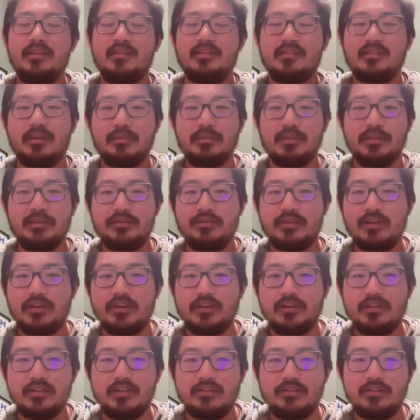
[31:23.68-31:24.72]
is something
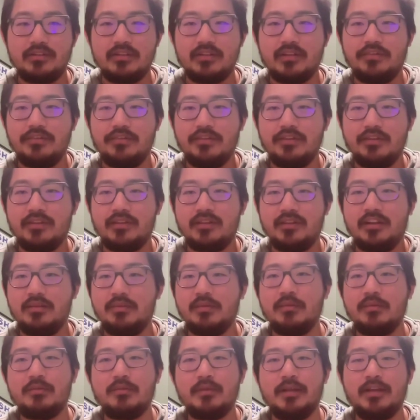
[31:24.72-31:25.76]
very different. I feel like a lot
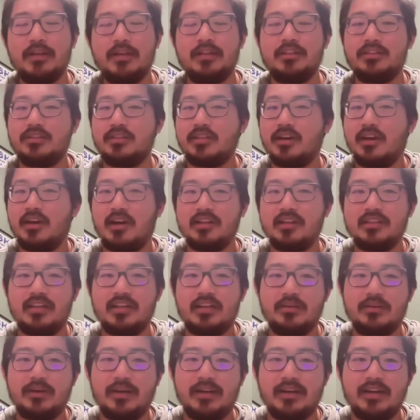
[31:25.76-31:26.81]
of people are making just
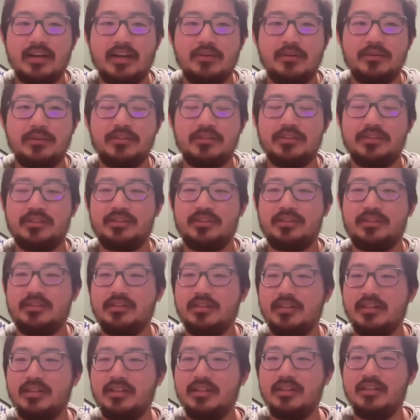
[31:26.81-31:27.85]
content right now, where it's just,
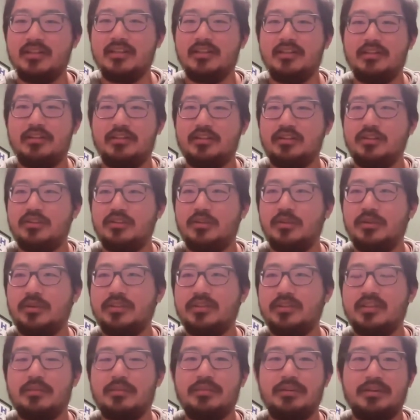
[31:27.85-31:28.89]
they're just
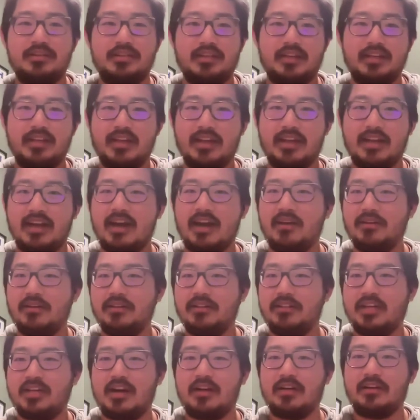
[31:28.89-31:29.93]
doing something to get it out
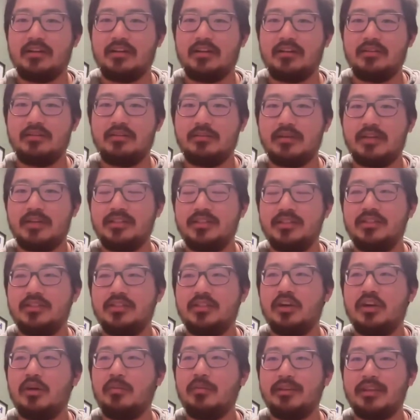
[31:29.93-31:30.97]
and shouting their
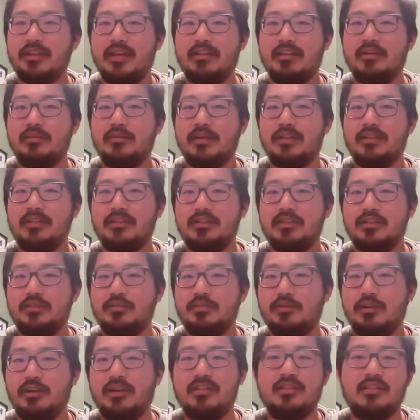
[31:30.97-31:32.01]
message and hoping that their message
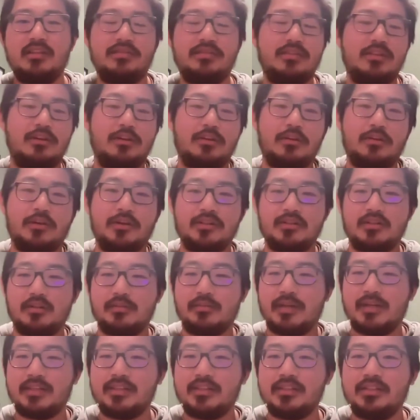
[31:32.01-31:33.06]
spreads, even though there isn't
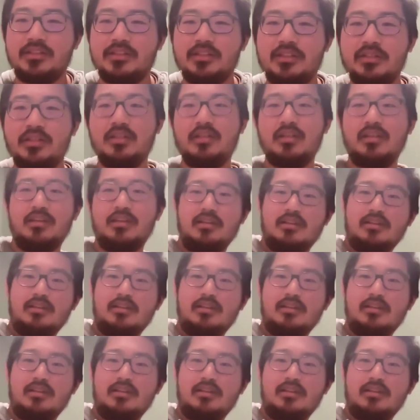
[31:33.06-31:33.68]
a message,